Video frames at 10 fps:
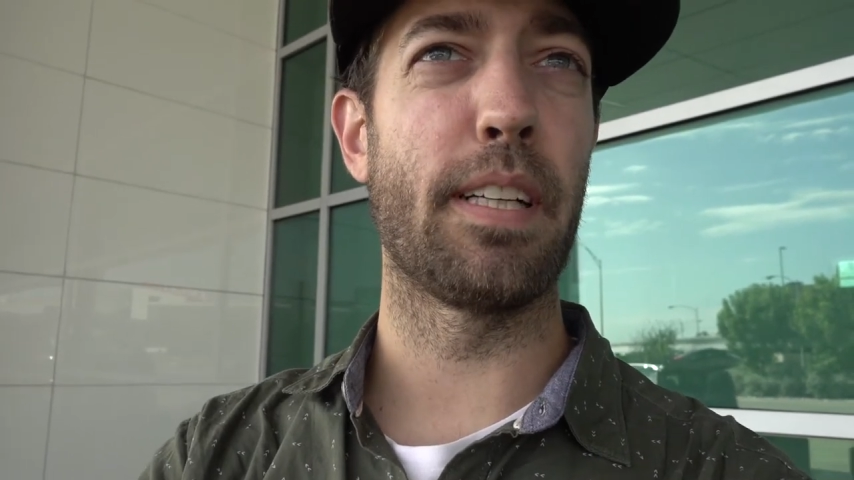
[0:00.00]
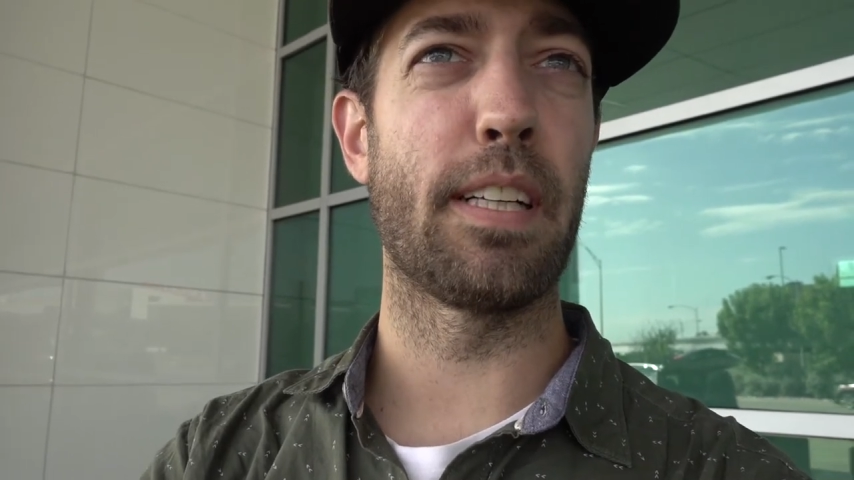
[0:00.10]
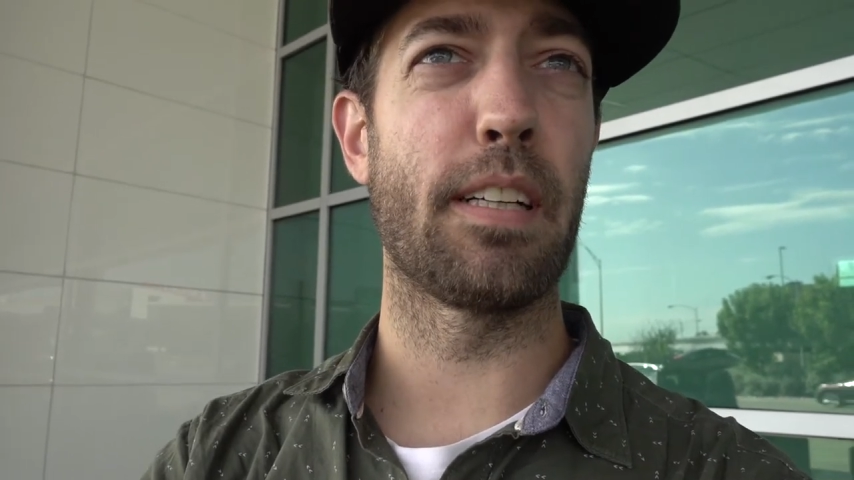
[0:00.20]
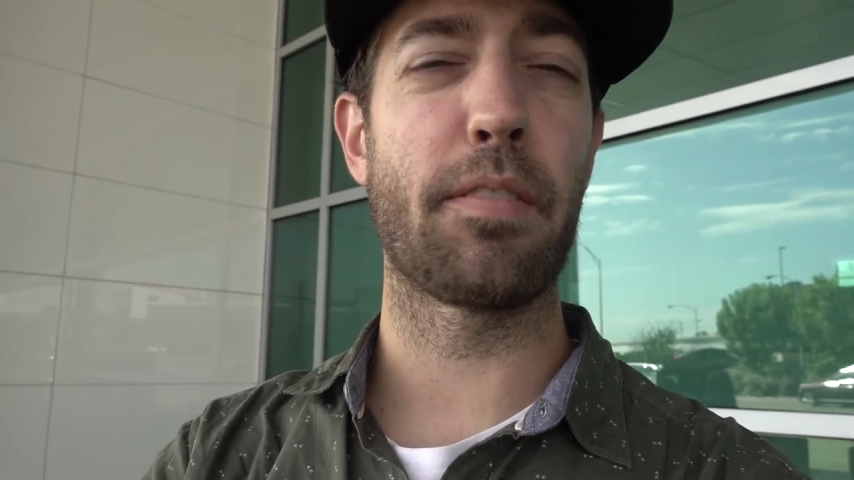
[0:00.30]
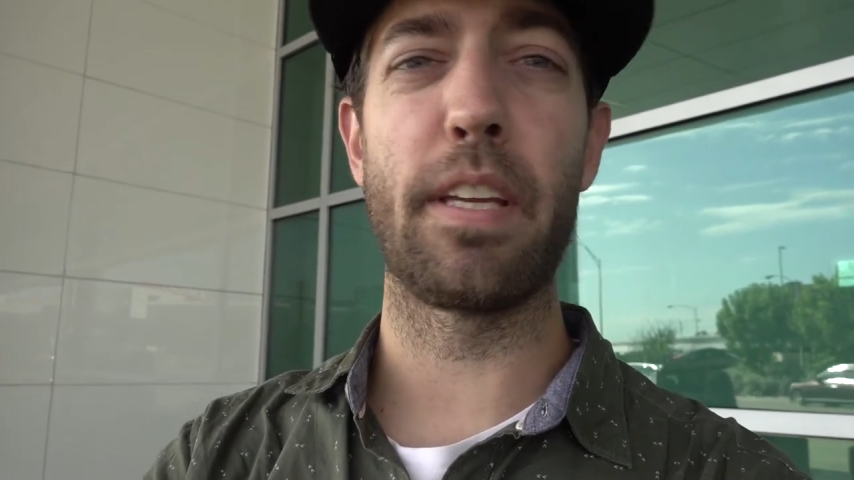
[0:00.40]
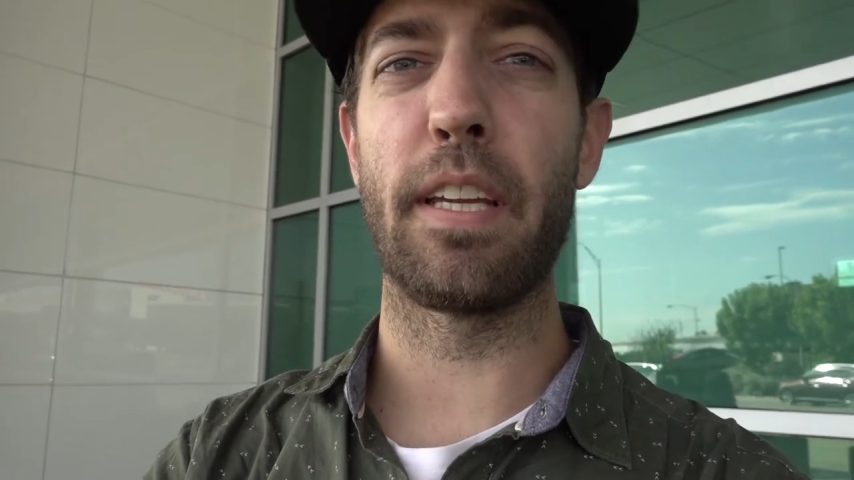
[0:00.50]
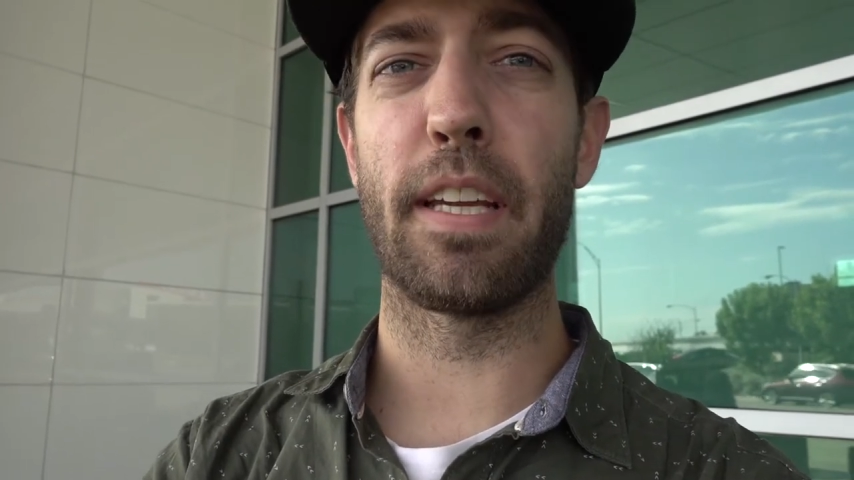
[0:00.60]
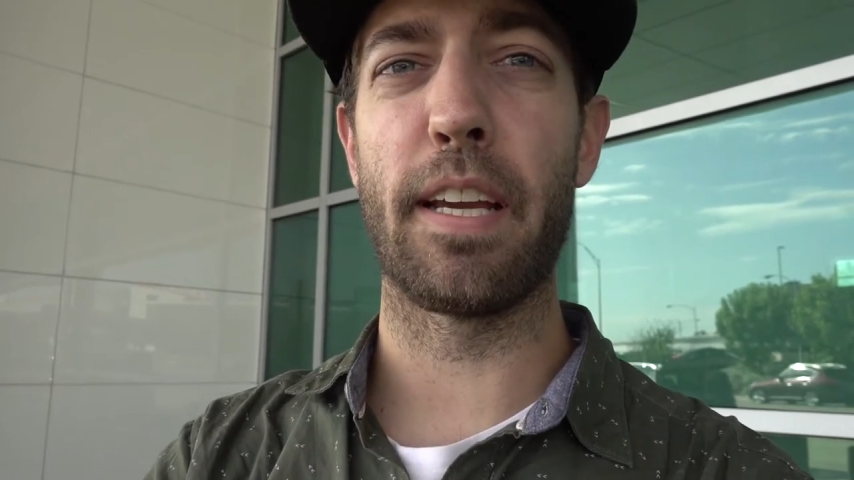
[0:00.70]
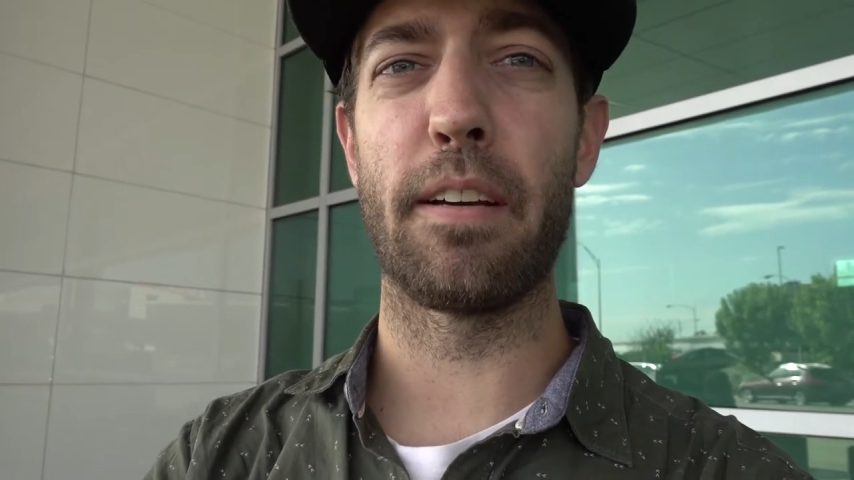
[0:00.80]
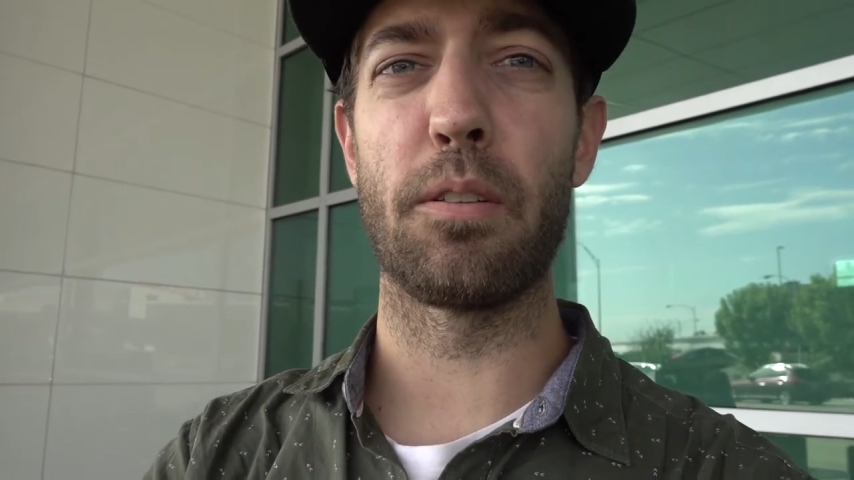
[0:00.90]
of
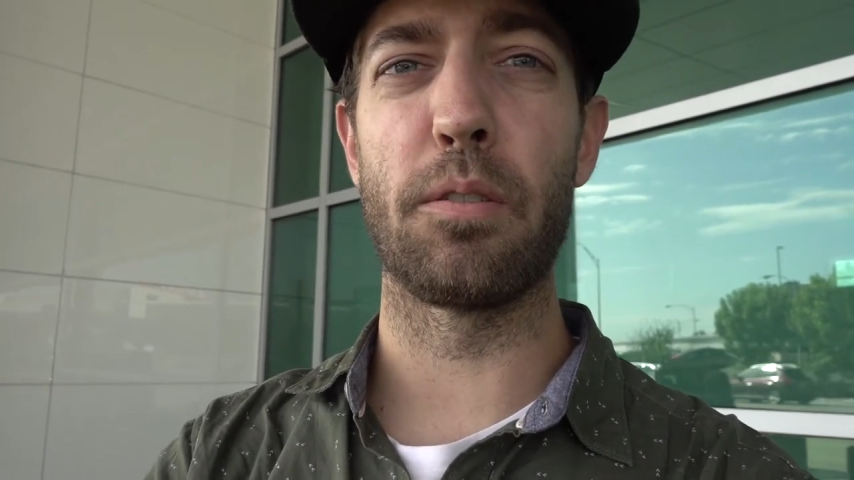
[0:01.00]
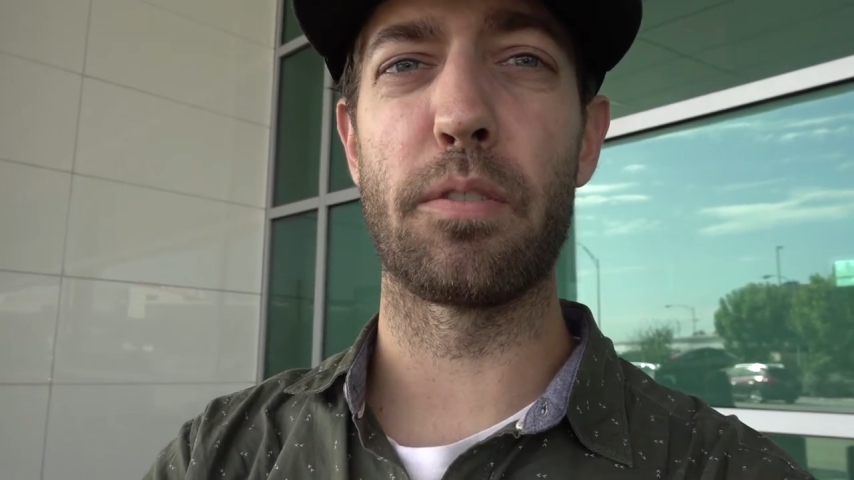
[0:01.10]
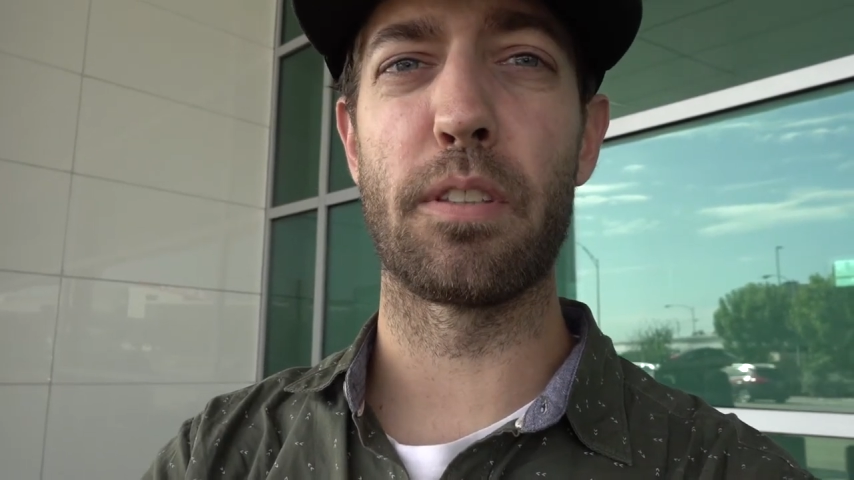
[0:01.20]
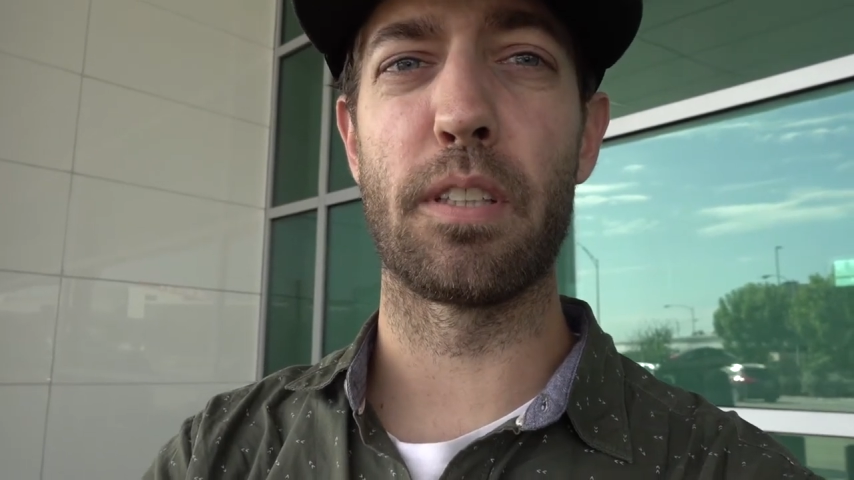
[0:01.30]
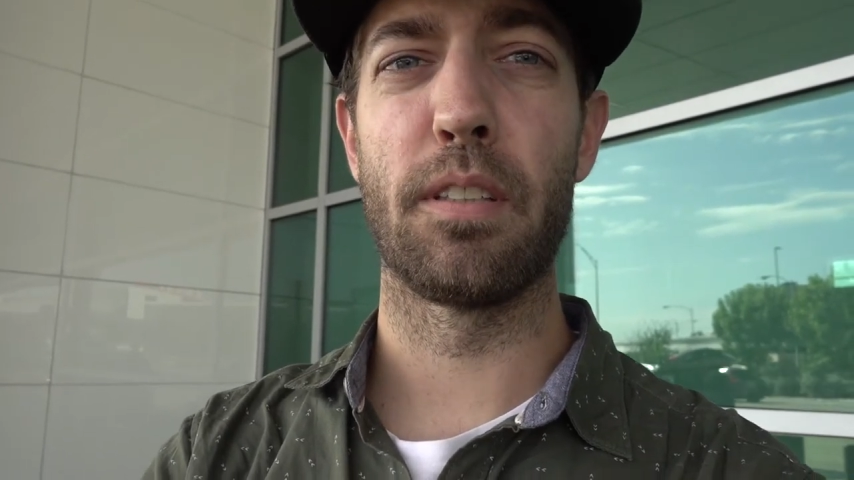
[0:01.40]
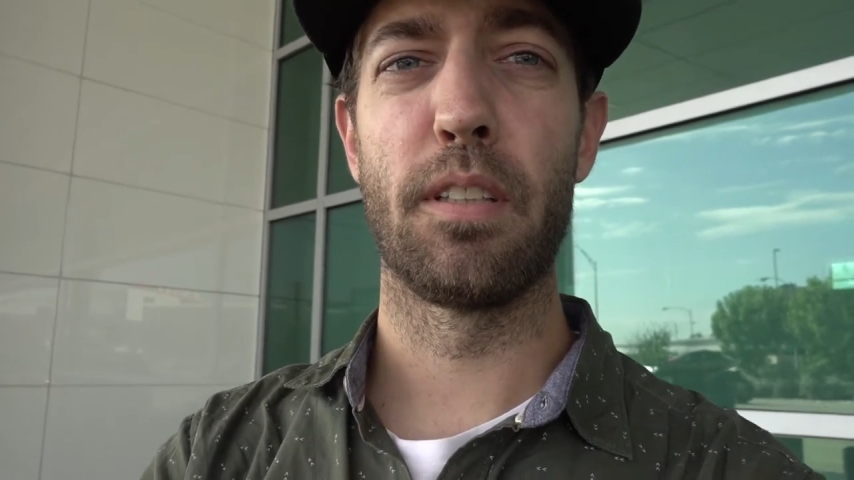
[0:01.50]
geeking out over